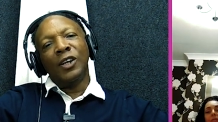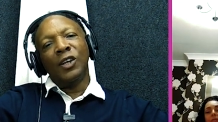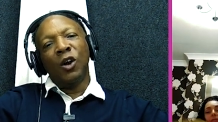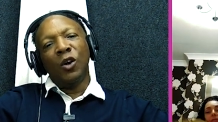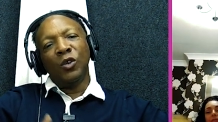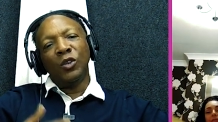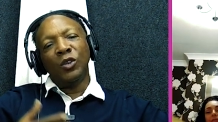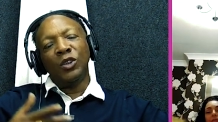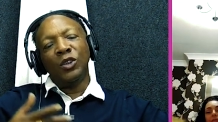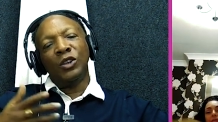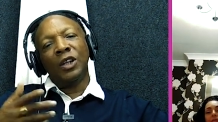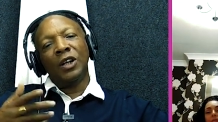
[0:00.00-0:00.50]
And
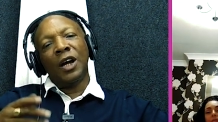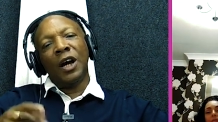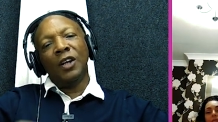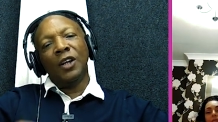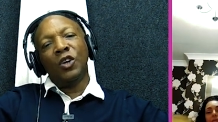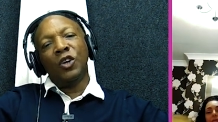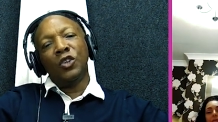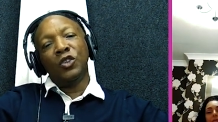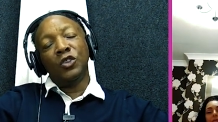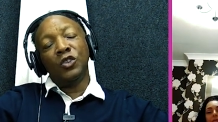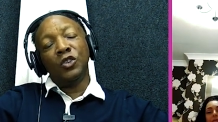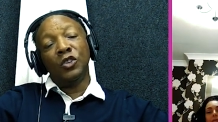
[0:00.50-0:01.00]
I know,
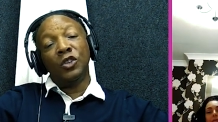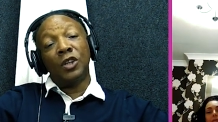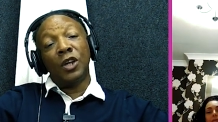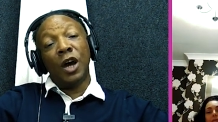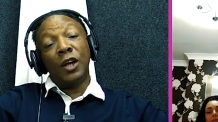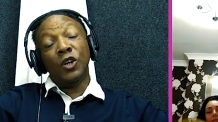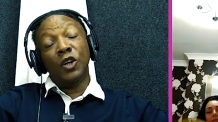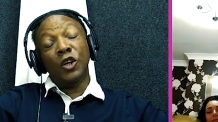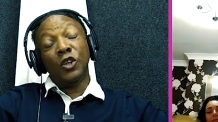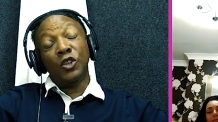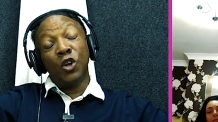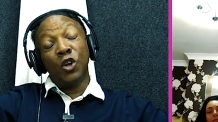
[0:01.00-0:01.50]
I know,
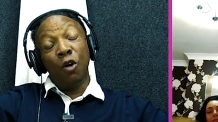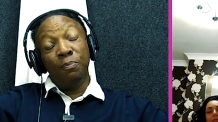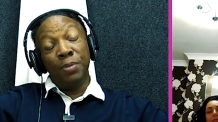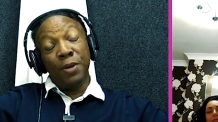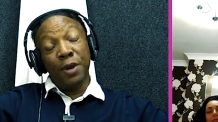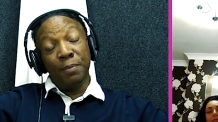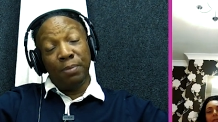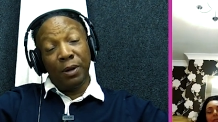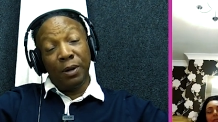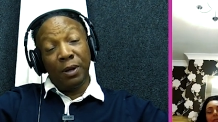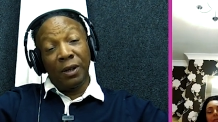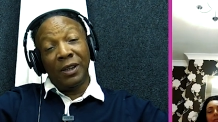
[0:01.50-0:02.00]
I know you
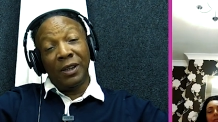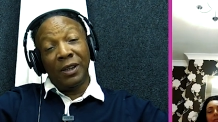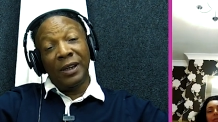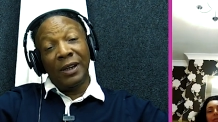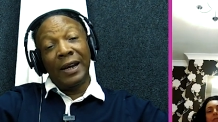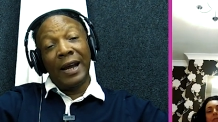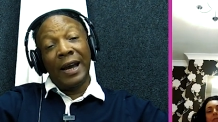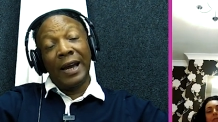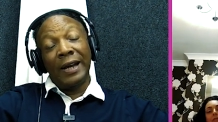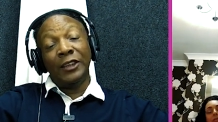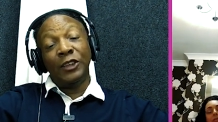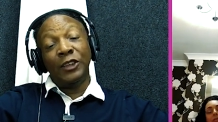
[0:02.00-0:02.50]
know
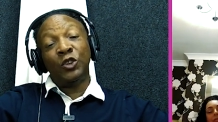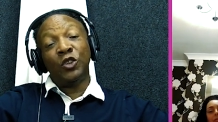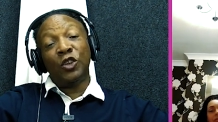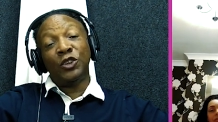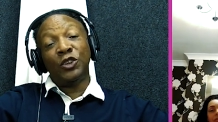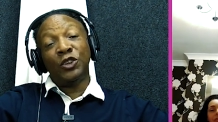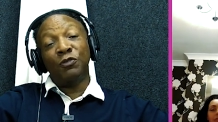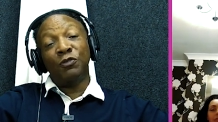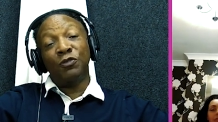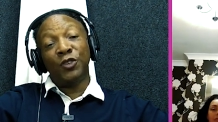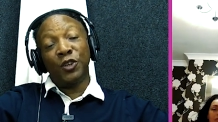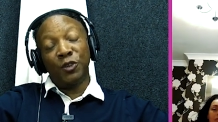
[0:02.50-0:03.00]
people like the
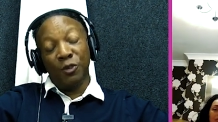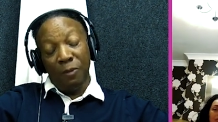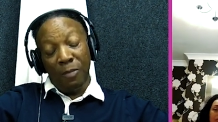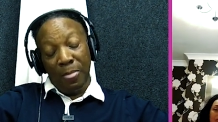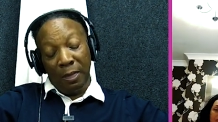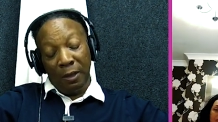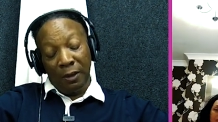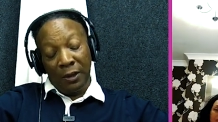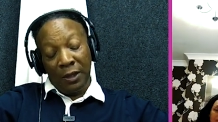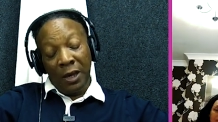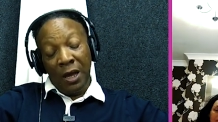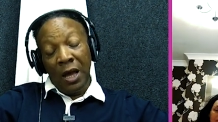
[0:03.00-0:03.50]
chosen
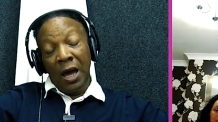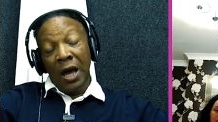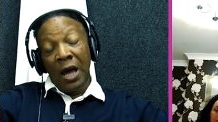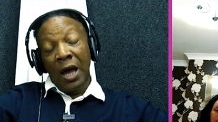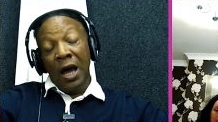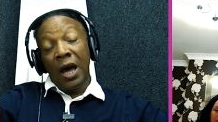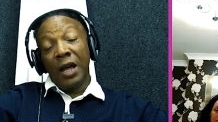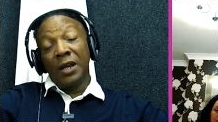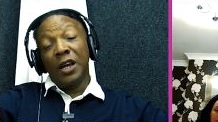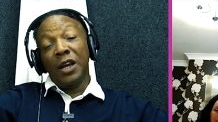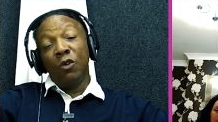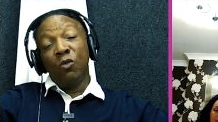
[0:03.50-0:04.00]
few,
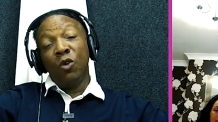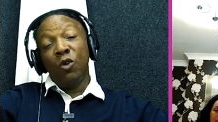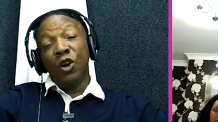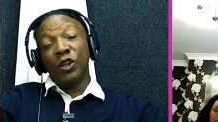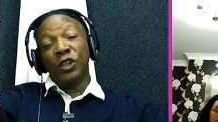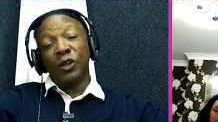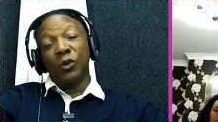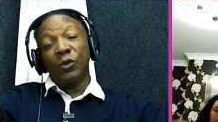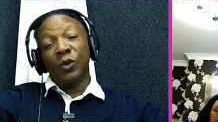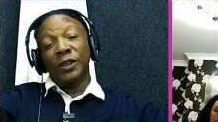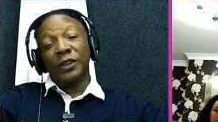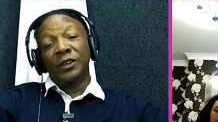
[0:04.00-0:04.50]
and they're
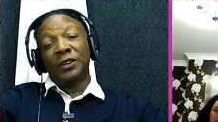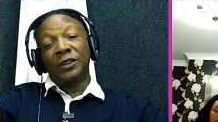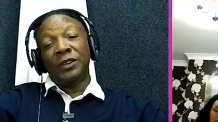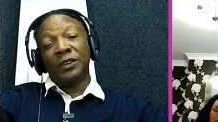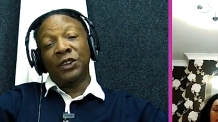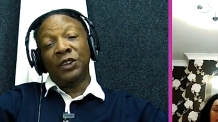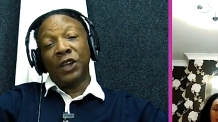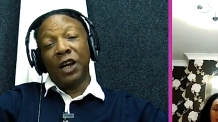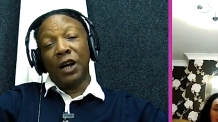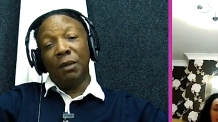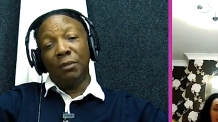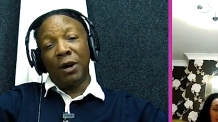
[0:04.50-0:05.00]
working with
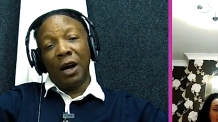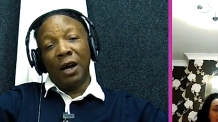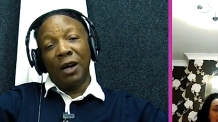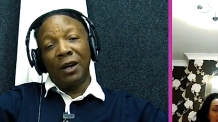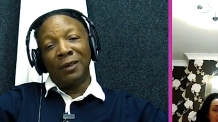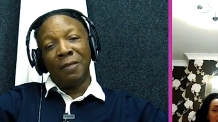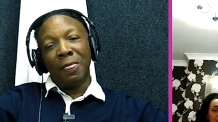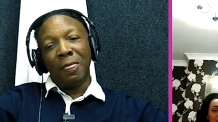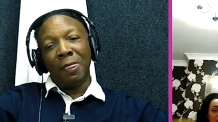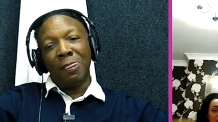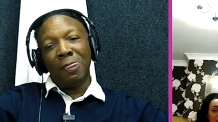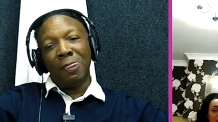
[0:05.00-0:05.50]

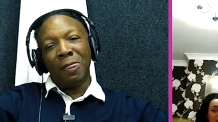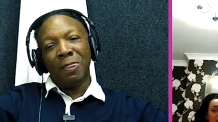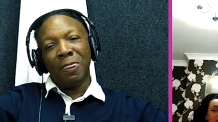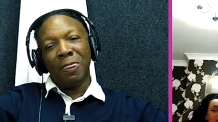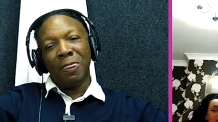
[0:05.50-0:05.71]
Shalamar.